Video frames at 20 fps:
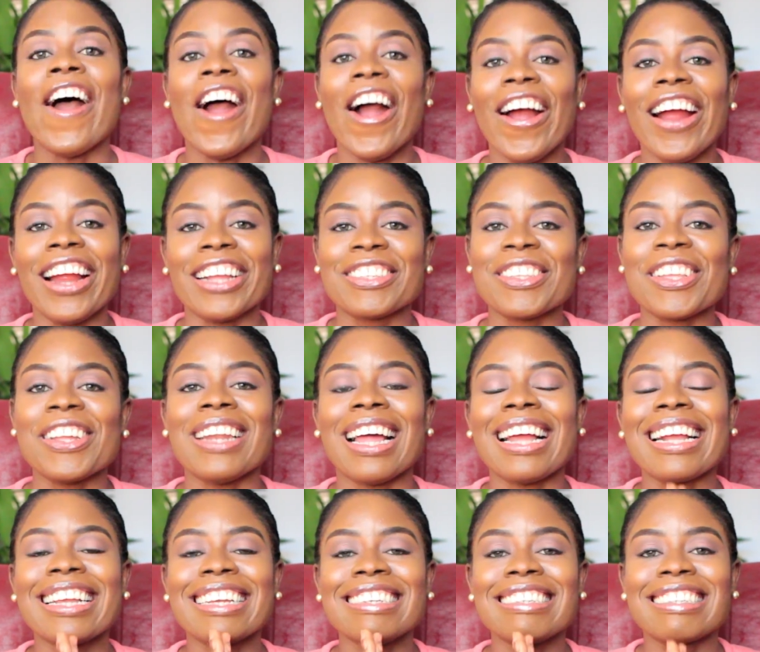All right, so
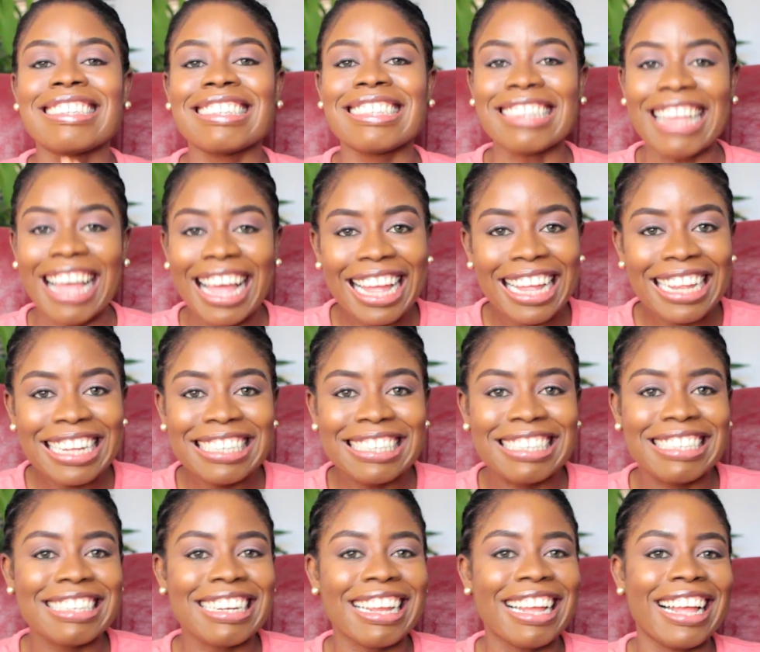like I
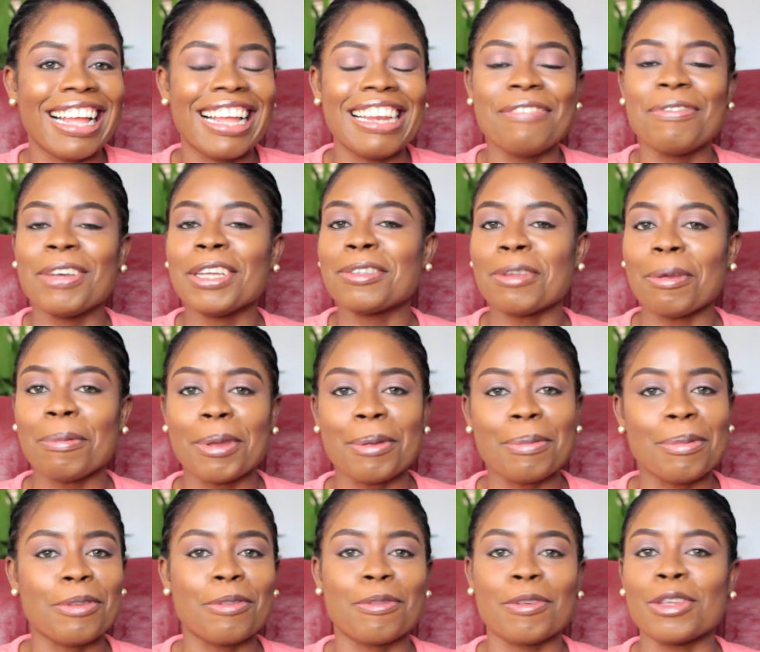said, uh, Elevator
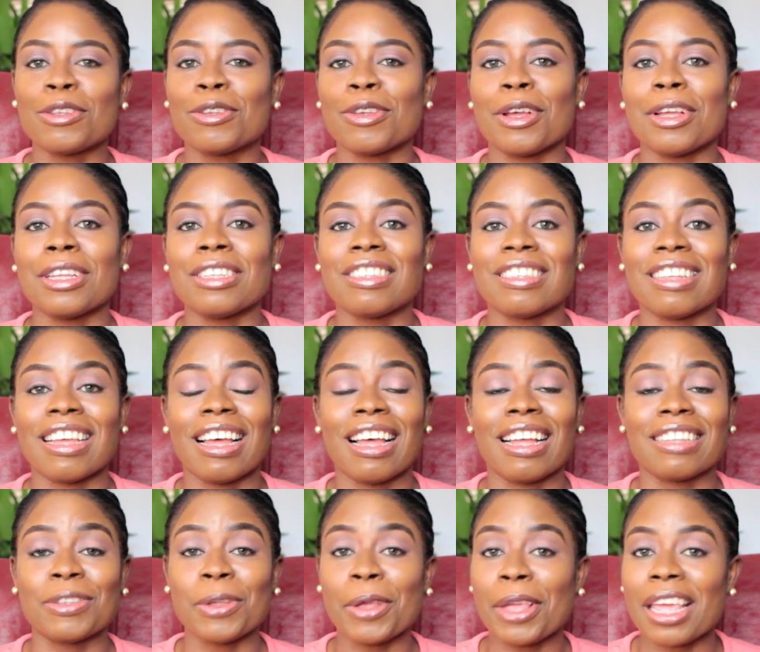Baby features
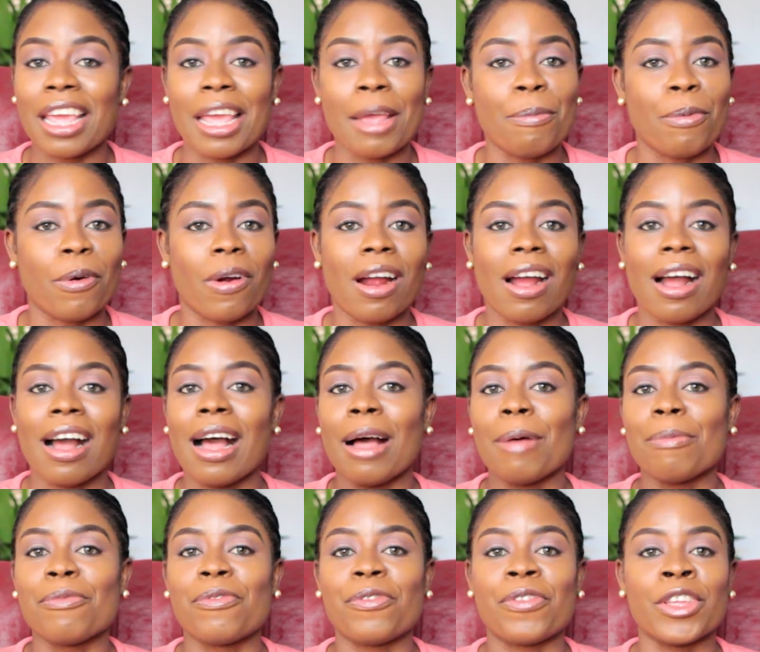uh, Toyin
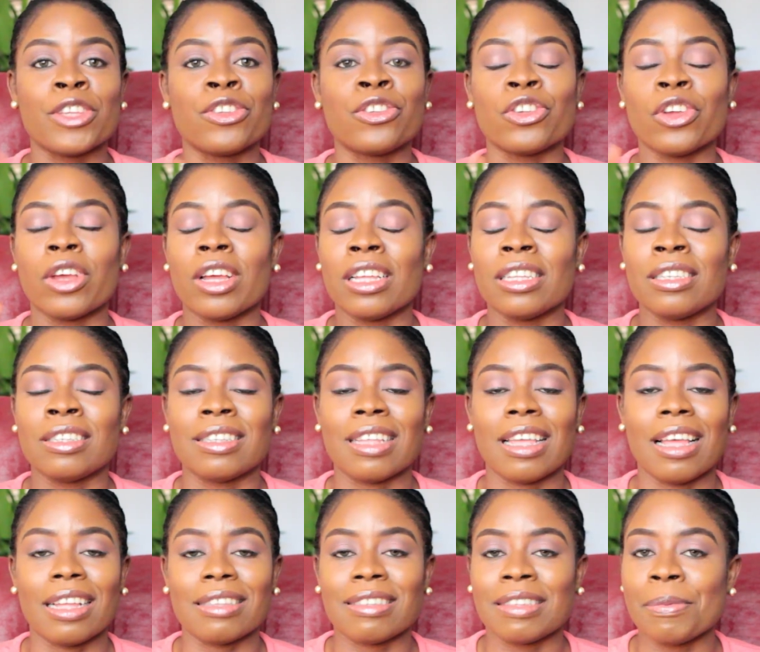Abraham, features
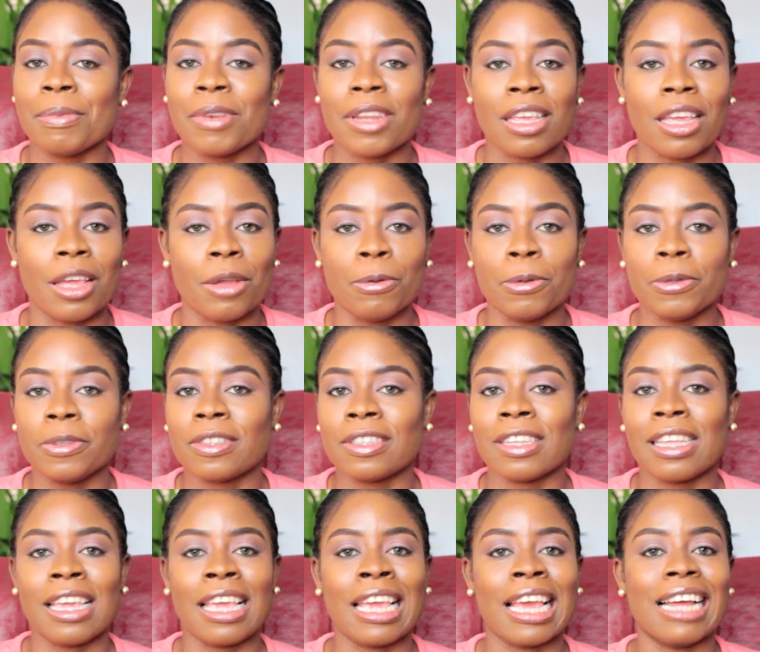uh, Timini
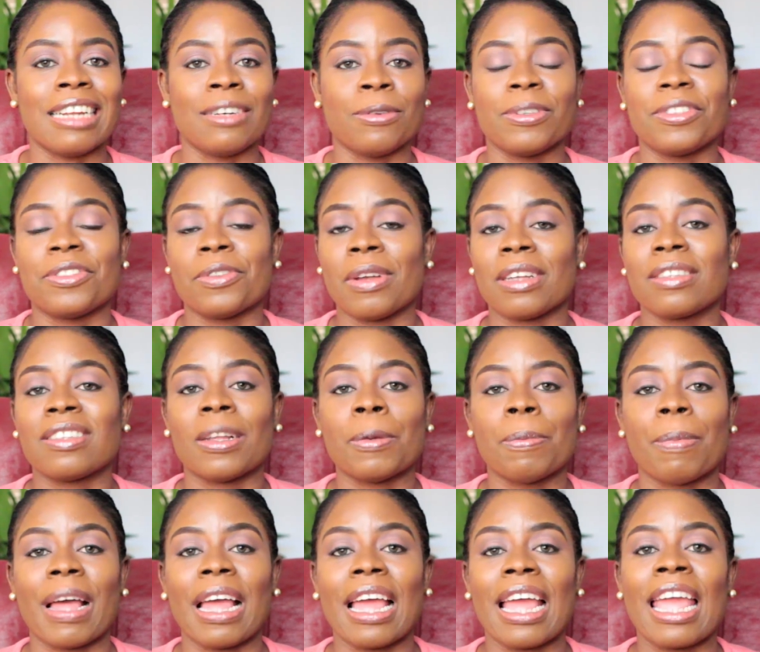Egbuson, and it was
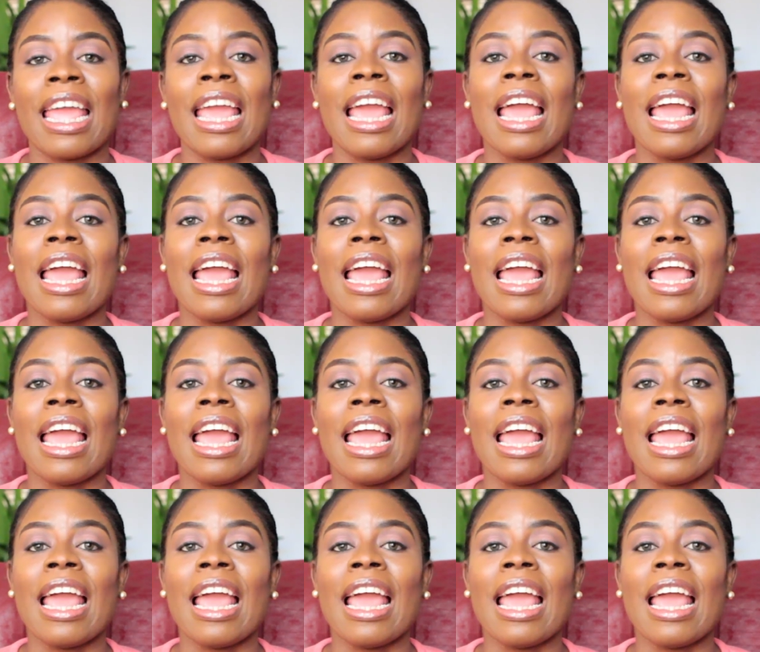directed by